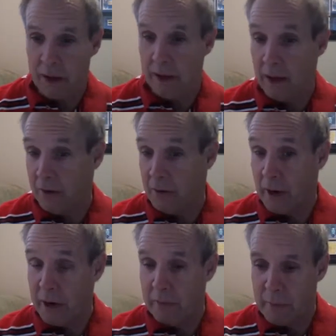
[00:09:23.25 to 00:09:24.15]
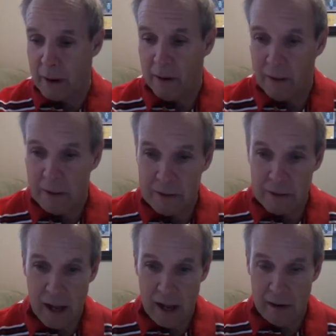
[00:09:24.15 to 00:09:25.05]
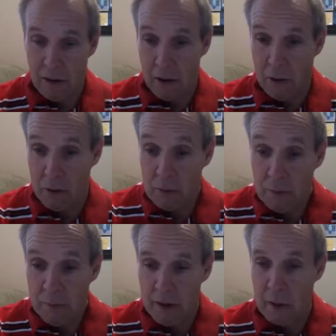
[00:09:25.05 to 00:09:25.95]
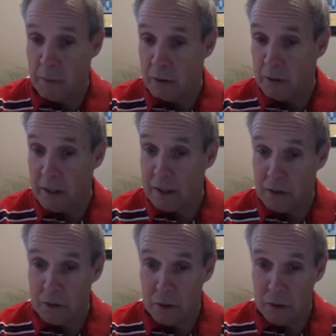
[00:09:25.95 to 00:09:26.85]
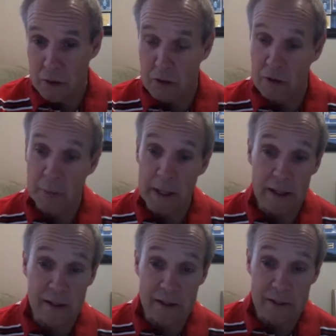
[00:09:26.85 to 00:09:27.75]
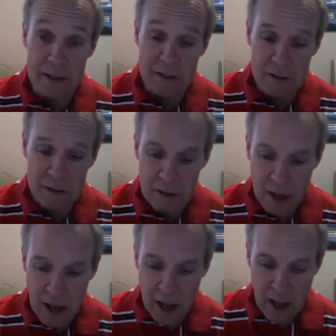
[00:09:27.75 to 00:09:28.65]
like other Native Americans, had no immunities to European diseases,